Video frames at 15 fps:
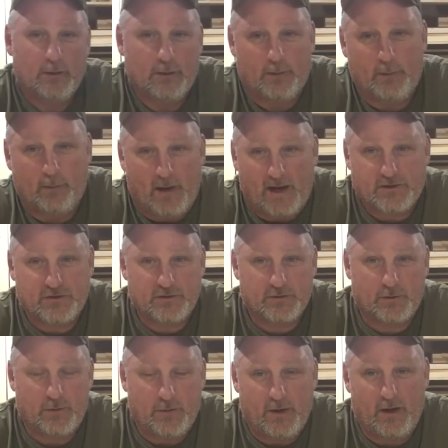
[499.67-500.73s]
The matches
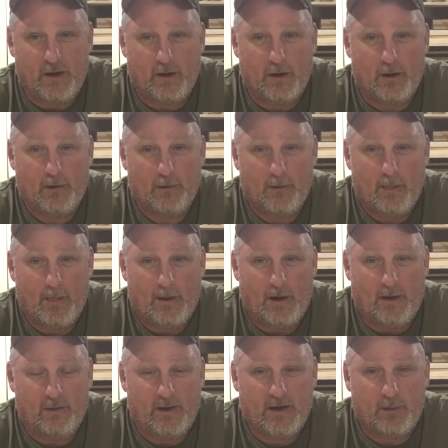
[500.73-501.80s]
are there,
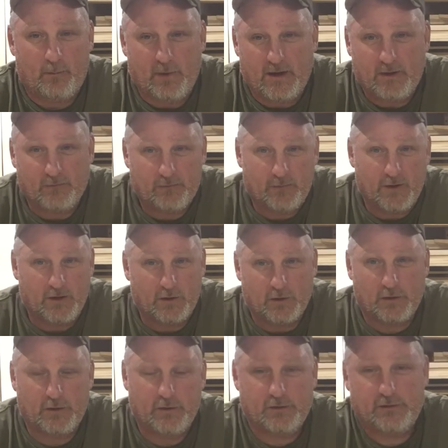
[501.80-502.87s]
and they can be
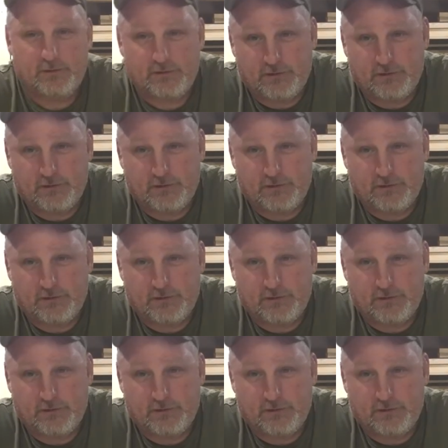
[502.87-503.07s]
configured